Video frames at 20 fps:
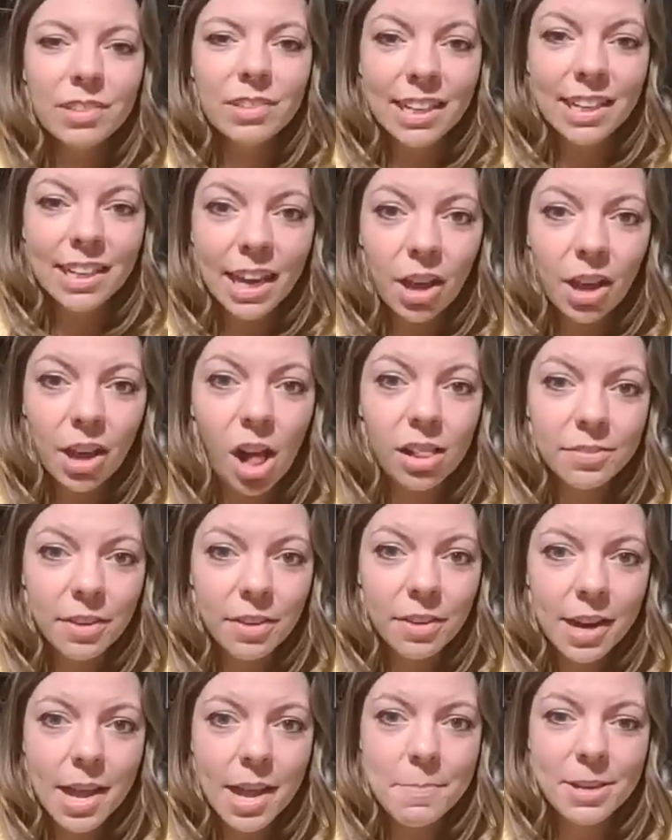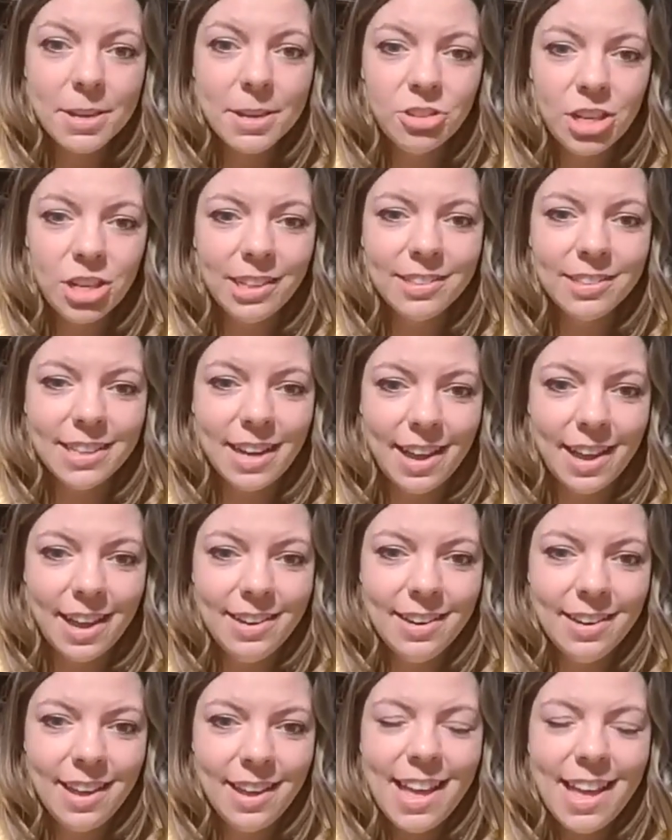get all of our imaging
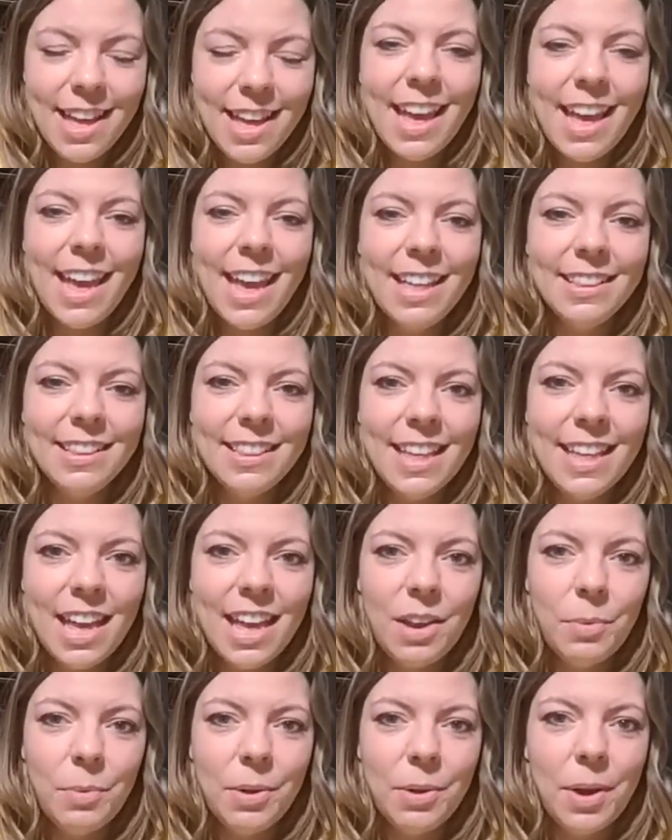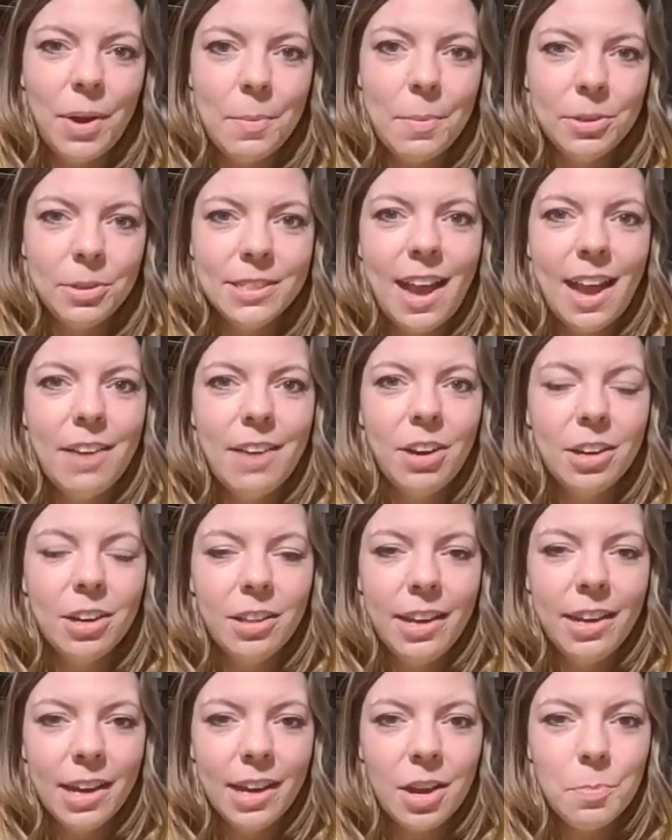done, and then we were able to have our
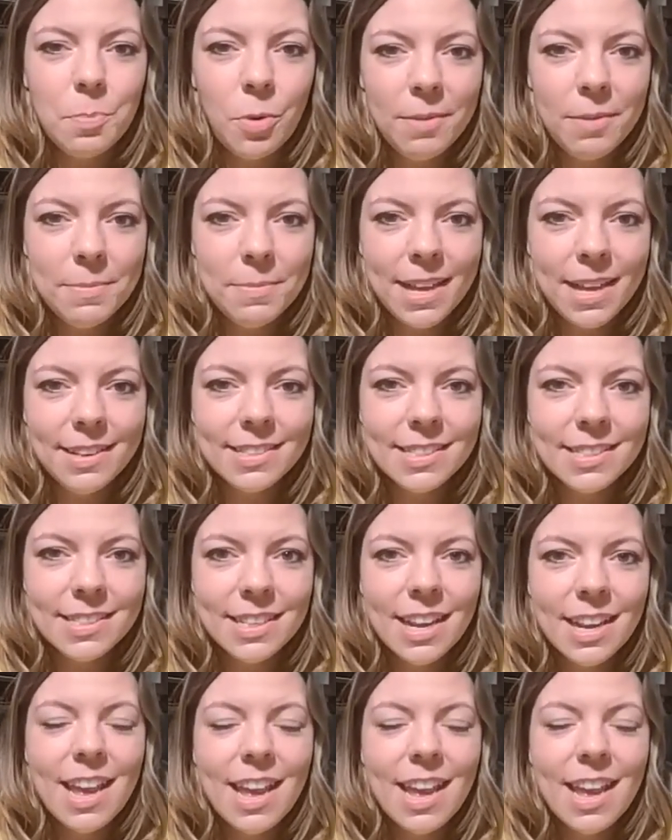clinic appointments